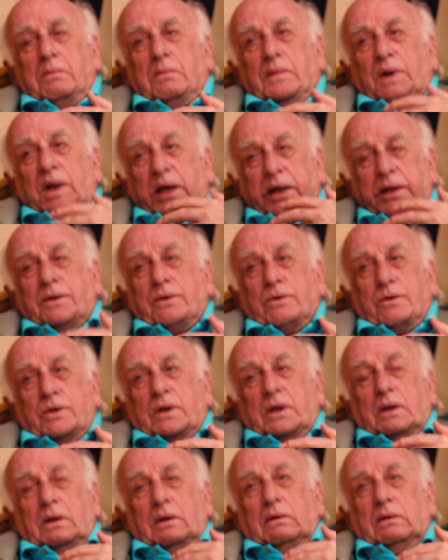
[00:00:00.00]
like
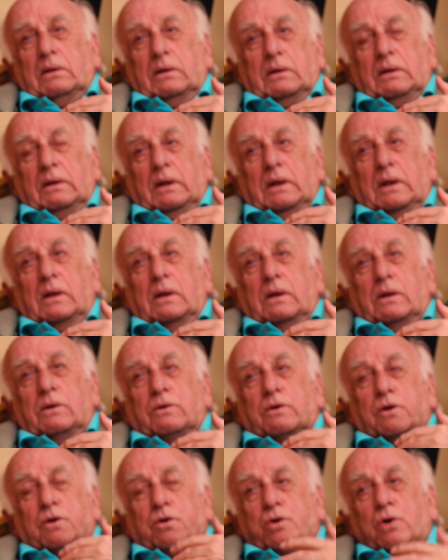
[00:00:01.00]
Jean
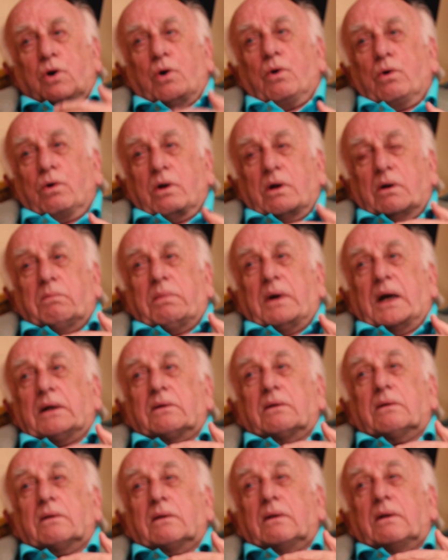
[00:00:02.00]
to talk
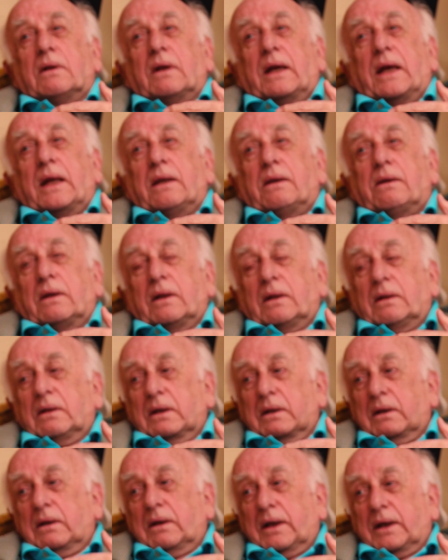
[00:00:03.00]
about, ending
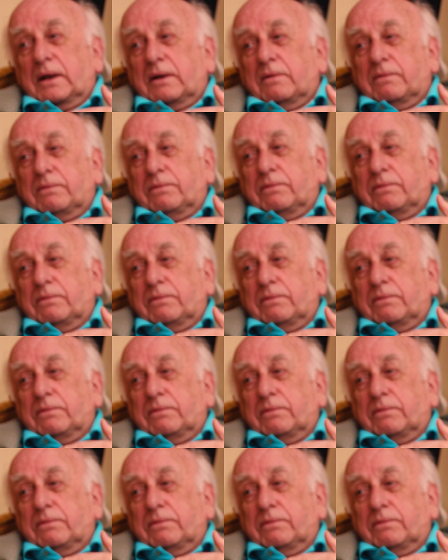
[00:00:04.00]
their life.